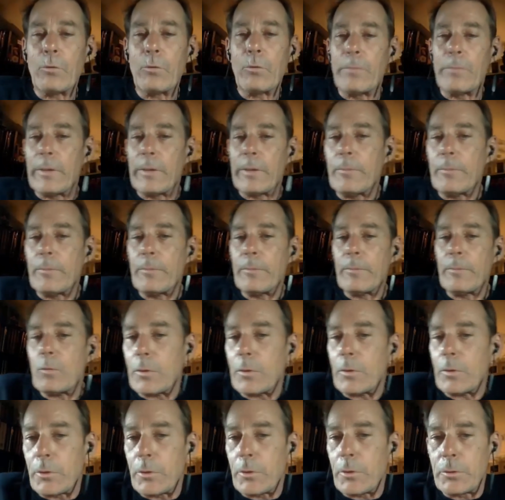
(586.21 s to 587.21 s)
meme on
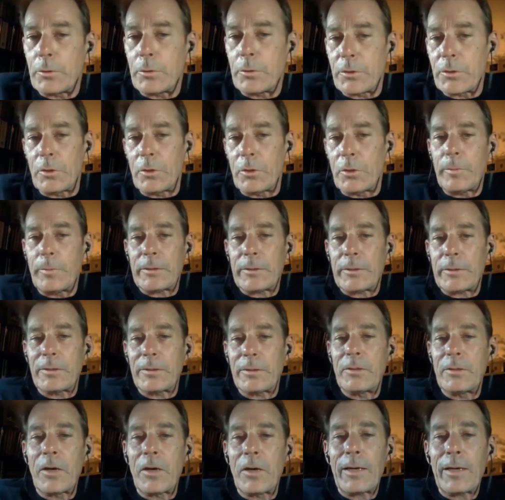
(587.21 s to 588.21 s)
YouTube. It's
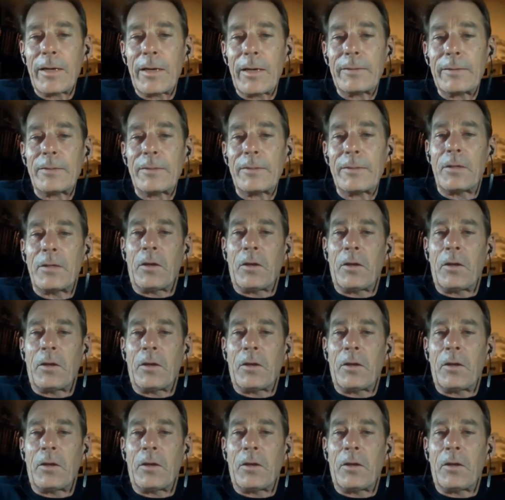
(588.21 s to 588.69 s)
not